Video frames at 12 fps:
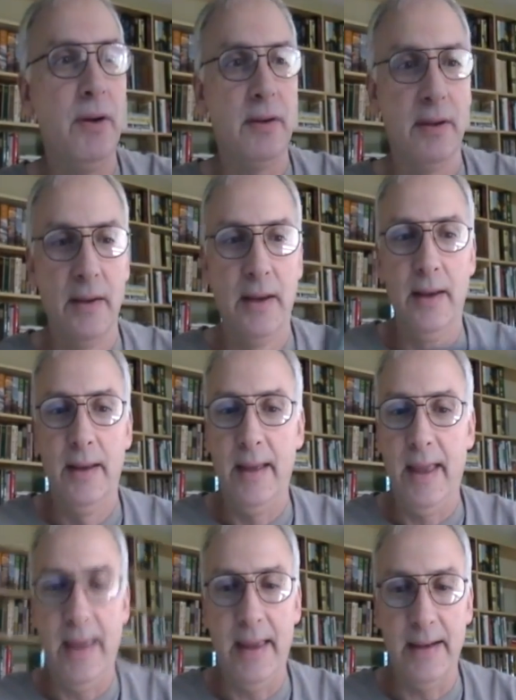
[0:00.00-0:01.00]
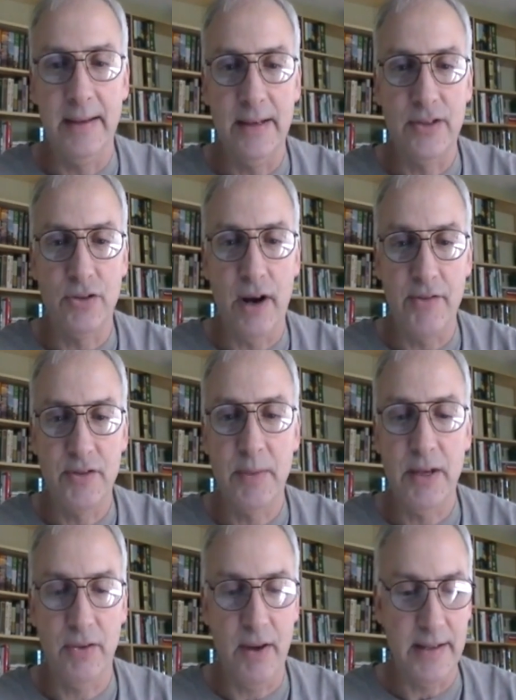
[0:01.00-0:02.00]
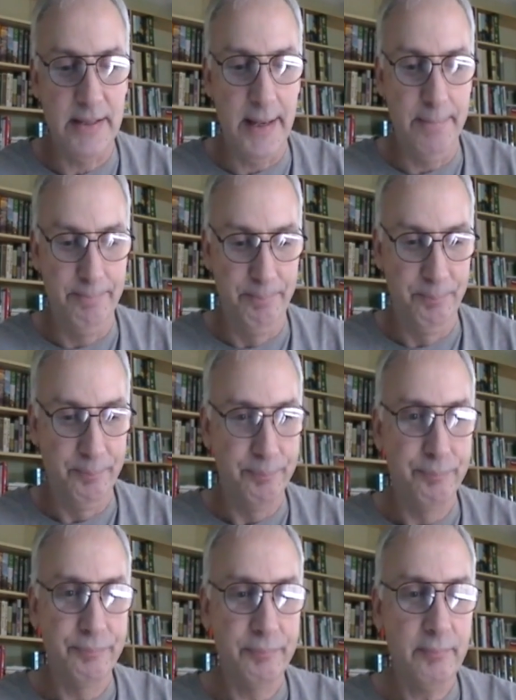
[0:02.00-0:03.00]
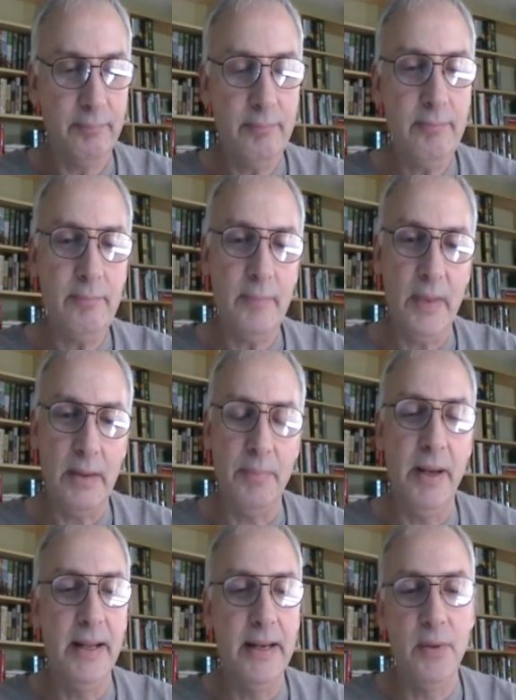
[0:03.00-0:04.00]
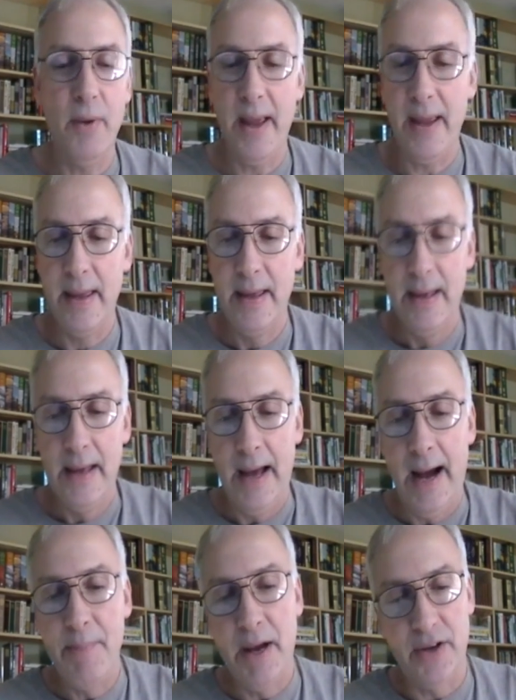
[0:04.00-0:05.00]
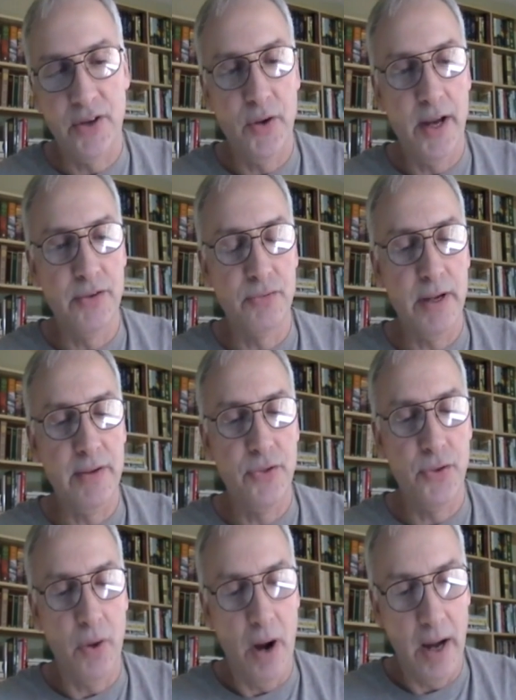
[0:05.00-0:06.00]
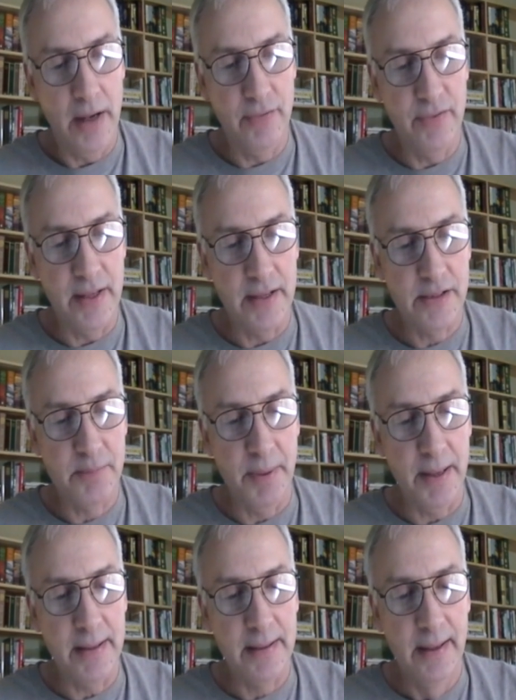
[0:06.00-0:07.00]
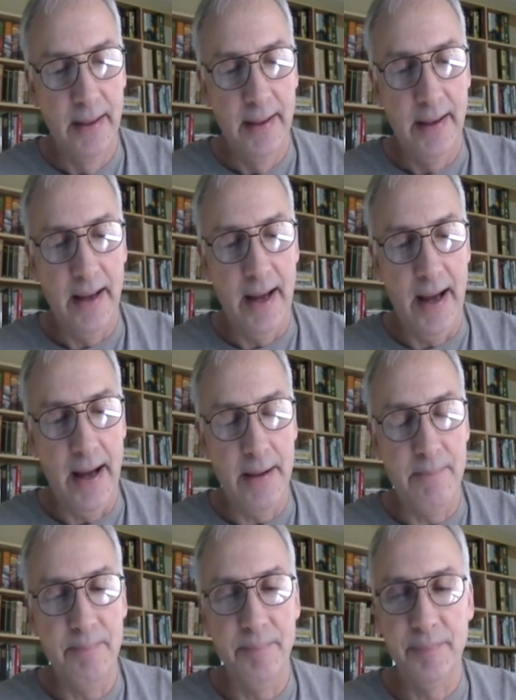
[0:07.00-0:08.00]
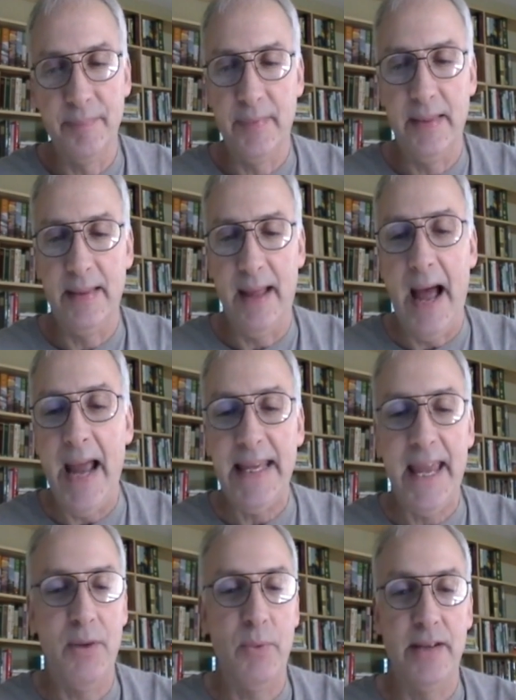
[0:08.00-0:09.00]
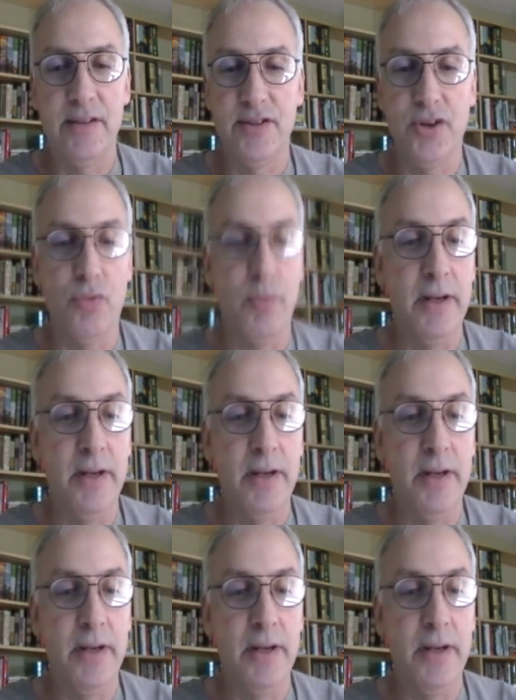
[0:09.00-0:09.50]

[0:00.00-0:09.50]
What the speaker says: of the book, and it drives me crazy. But anyway, I'm not going to go ahead and read through all of this, but I can't wait to